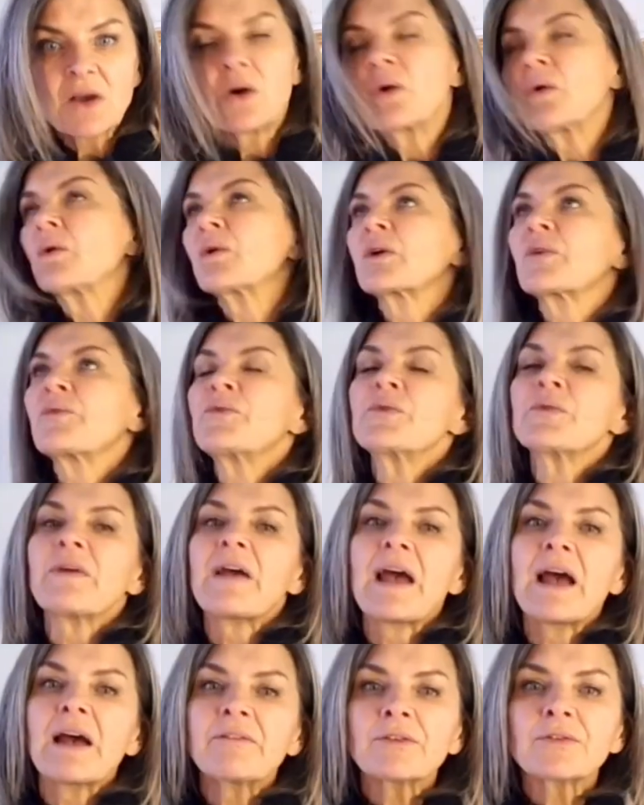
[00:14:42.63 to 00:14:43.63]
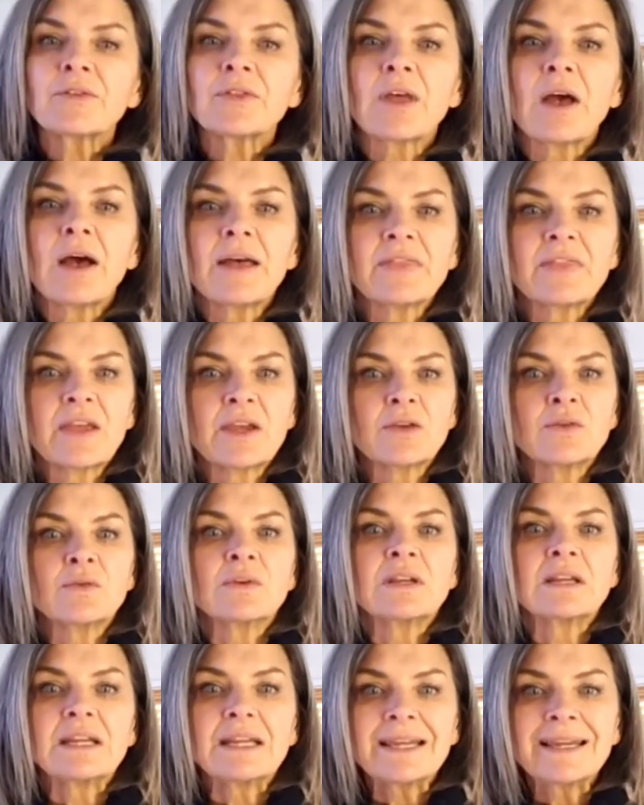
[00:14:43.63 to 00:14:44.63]
or if you've ever thought that you
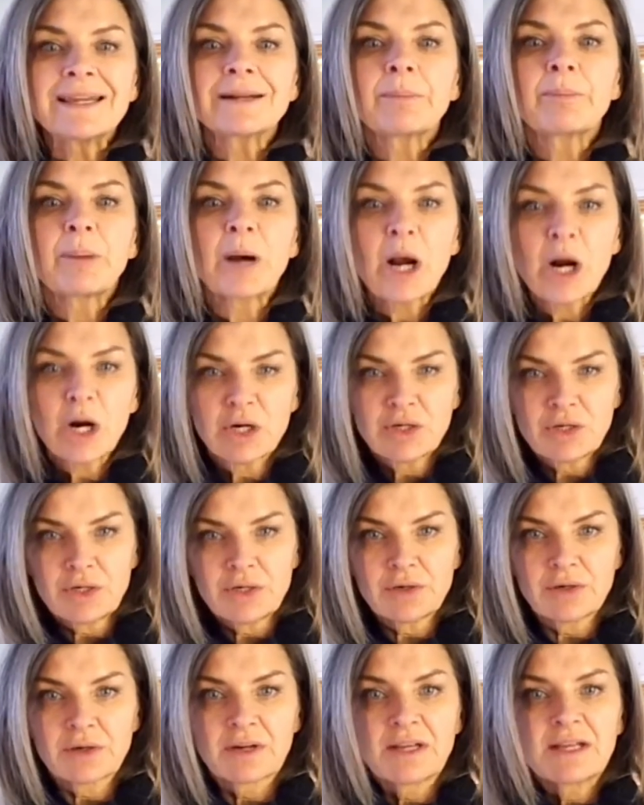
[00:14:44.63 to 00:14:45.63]
need a partner